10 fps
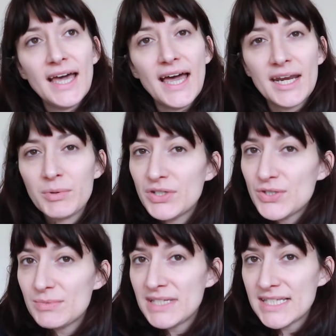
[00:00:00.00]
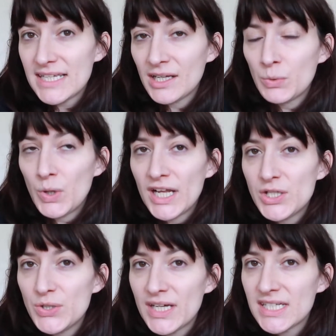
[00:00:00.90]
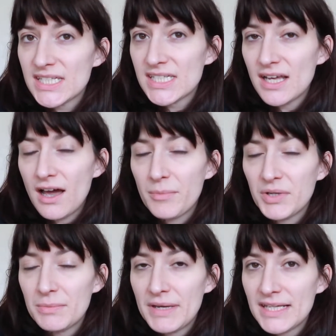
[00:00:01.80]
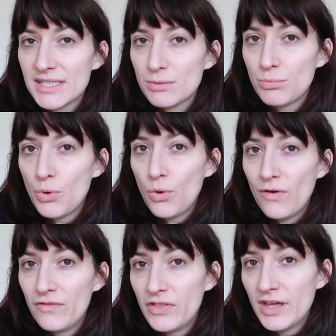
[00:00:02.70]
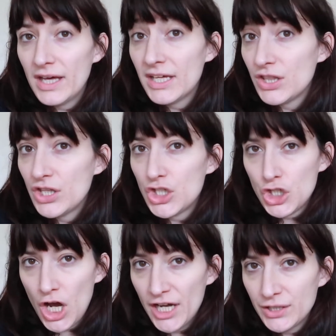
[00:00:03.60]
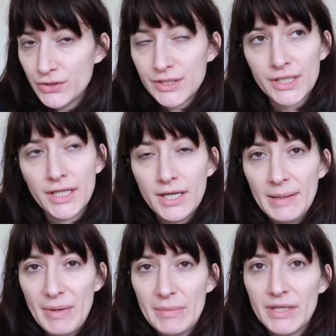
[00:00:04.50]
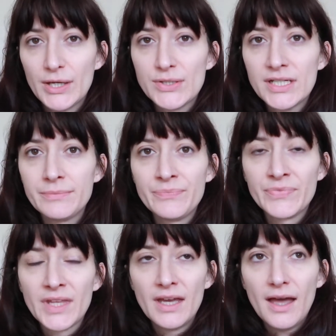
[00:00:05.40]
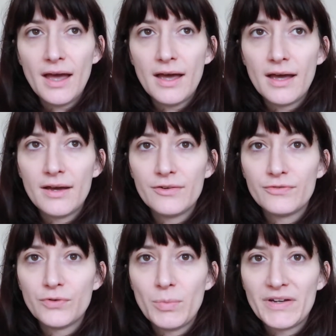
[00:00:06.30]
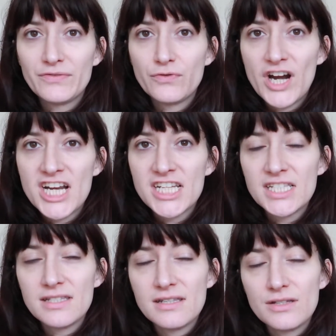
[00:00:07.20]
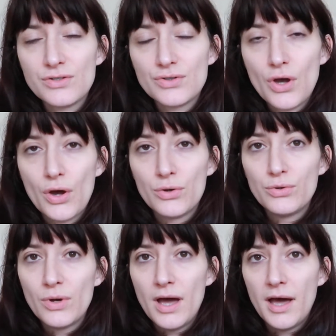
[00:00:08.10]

And I'm going to do some knitting while I do that. I'm going to make some more of the child, Baby Yoda, for my friends. So